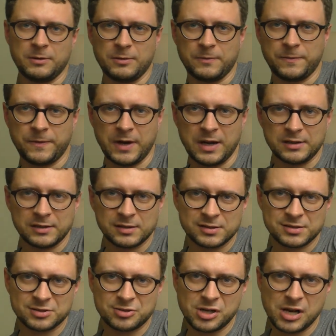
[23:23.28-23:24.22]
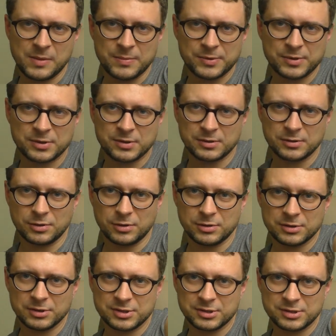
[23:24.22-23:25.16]
Fat straps
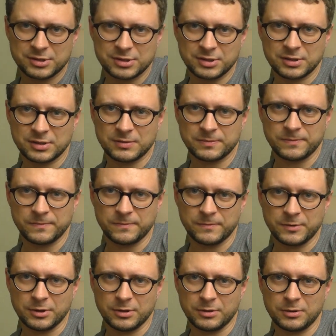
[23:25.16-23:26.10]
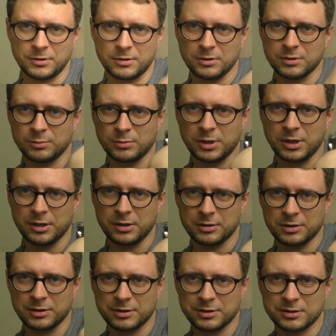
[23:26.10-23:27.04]
don't sit well on my
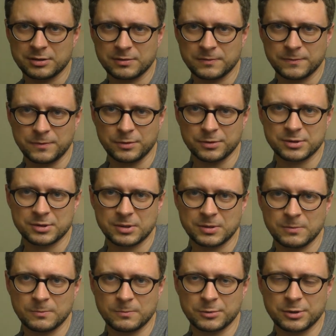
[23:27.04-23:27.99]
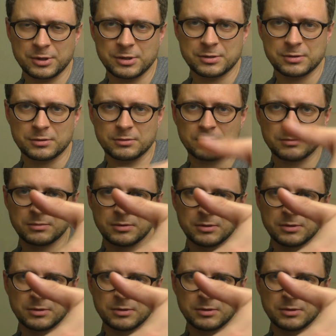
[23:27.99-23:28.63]
wrist for some reason.